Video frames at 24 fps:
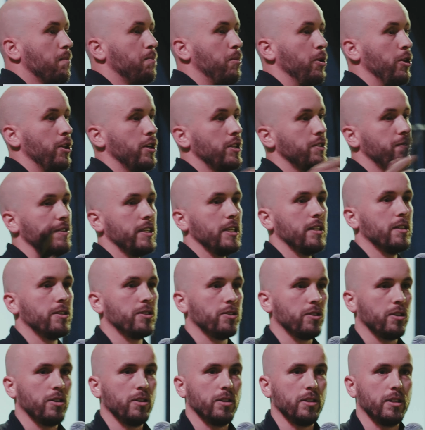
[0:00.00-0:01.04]
put those videos
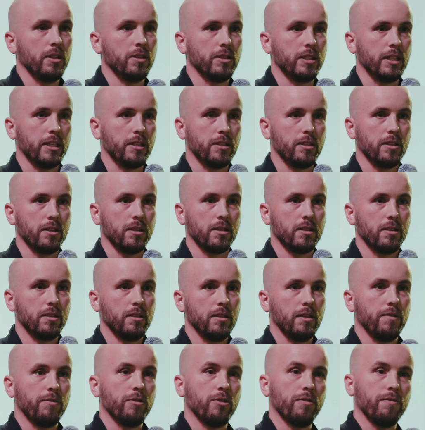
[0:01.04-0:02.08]
on TikTok.
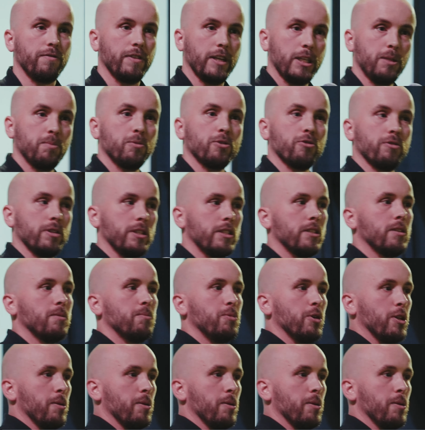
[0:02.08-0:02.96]
If they're on Facebook or Instagram,